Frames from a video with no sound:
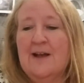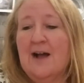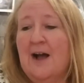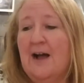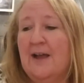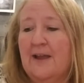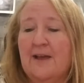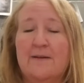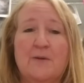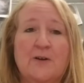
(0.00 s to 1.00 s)
I
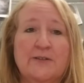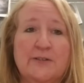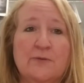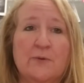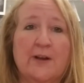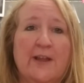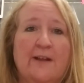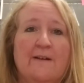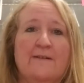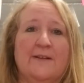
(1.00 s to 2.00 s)
am also working
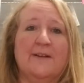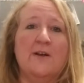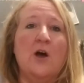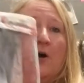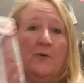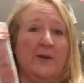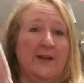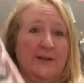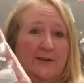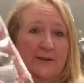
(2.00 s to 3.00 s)
on, oh,
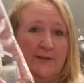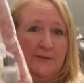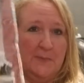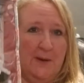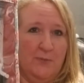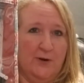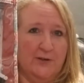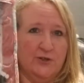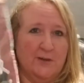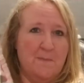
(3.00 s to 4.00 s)
here is my
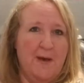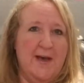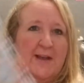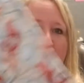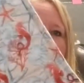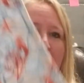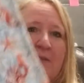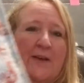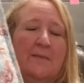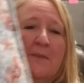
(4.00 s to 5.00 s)
project bag
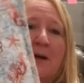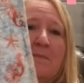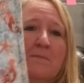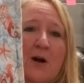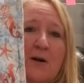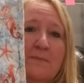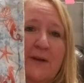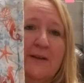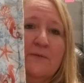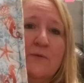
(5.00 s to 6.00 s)
that my mom
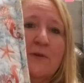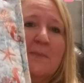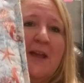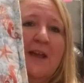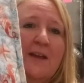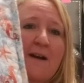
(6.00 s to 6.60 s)
made for me.